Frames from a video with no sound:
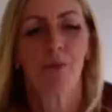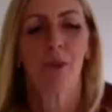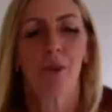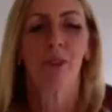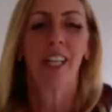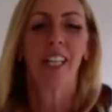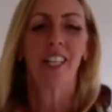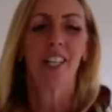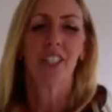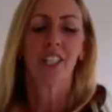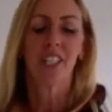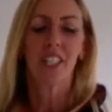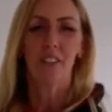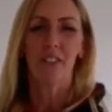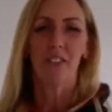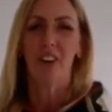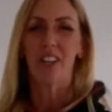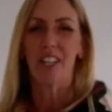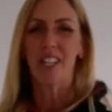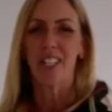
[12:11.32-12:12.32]
would, Marina. She's
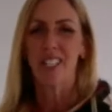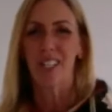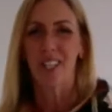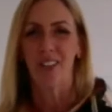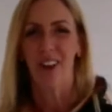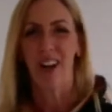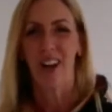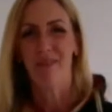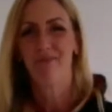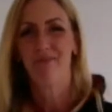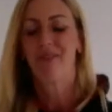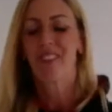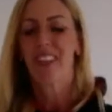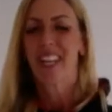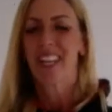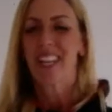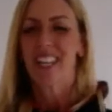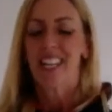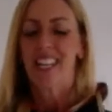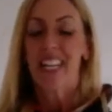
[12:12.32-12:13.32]
over on Instagram.
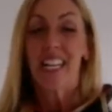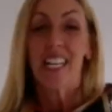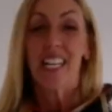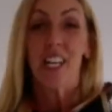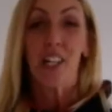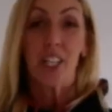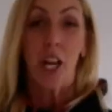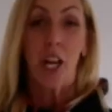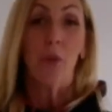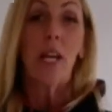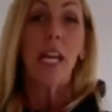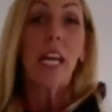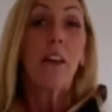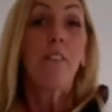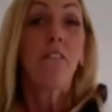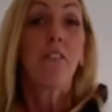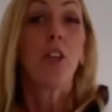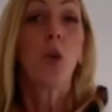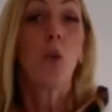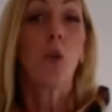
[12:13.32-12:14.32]
So
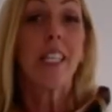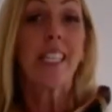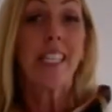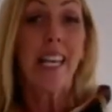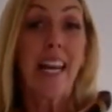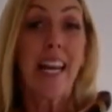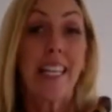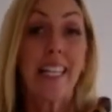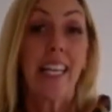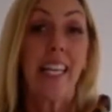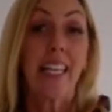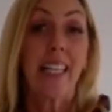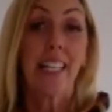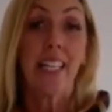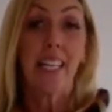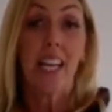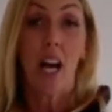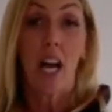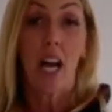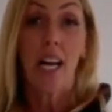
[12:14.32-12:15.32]
if you were taking
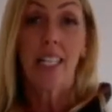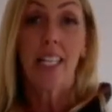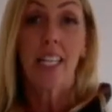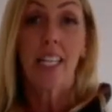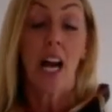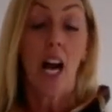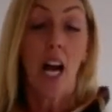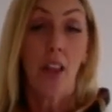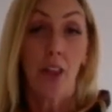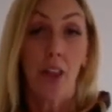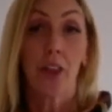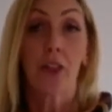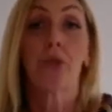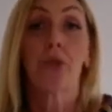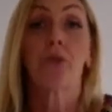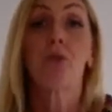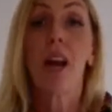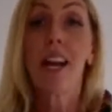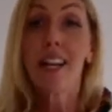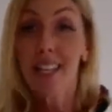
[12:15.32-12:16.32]
the
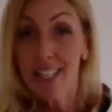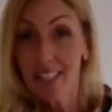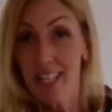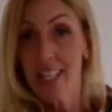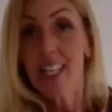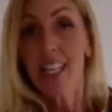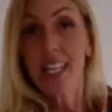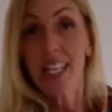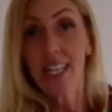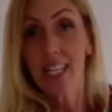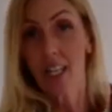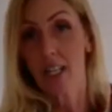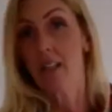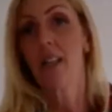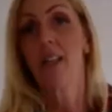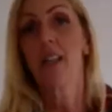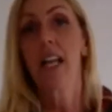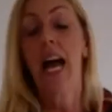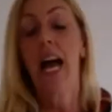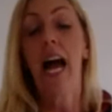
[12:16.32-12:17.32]
threading the
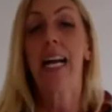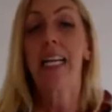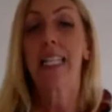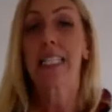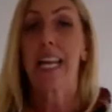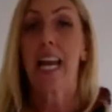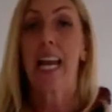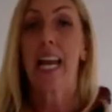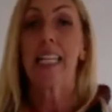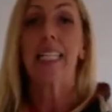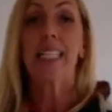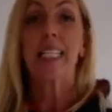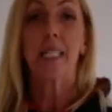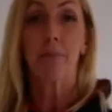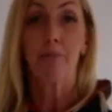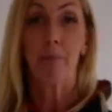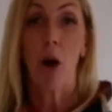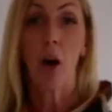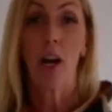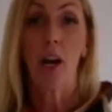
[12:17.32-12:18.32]
needle as a
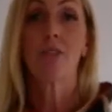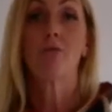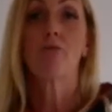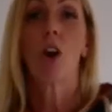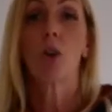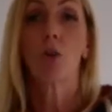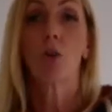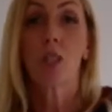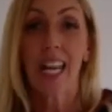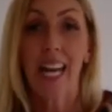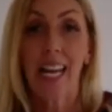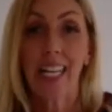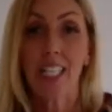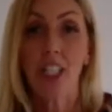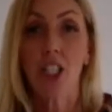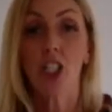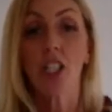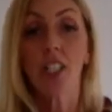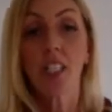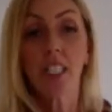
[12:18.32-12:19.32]
spine
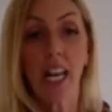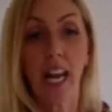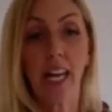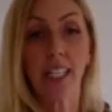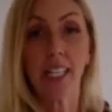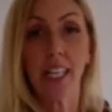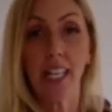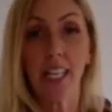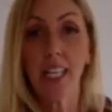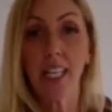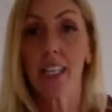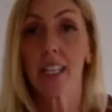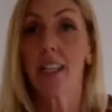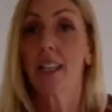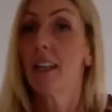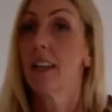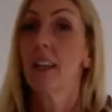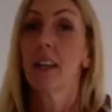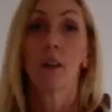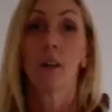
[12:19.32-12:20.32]
rotation technique,
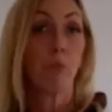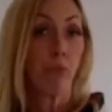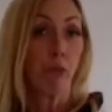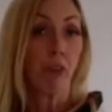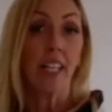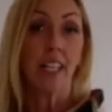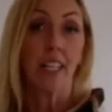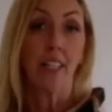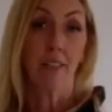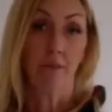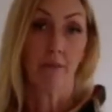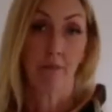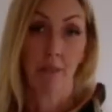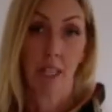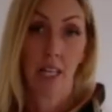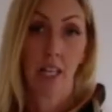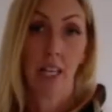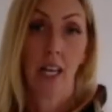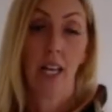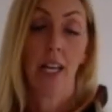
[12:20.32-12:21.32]
brilliant.
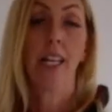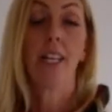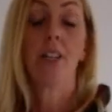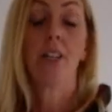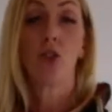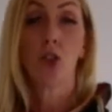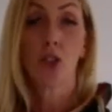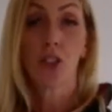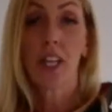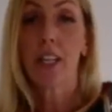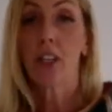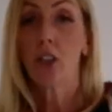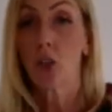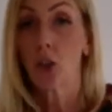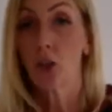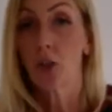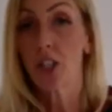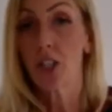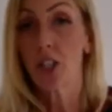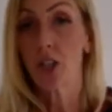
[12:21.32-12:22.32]
It does
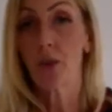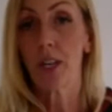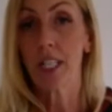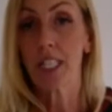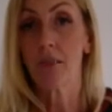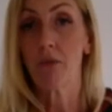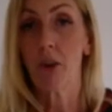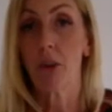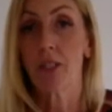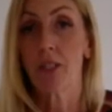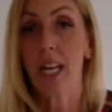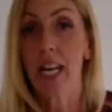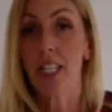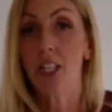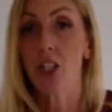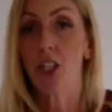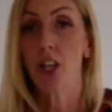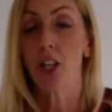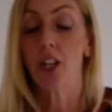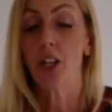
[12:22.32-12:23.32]
encourage thoracic
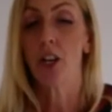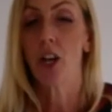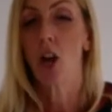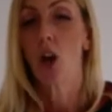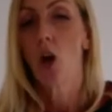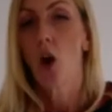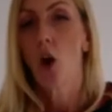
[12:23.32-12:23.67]
rotation.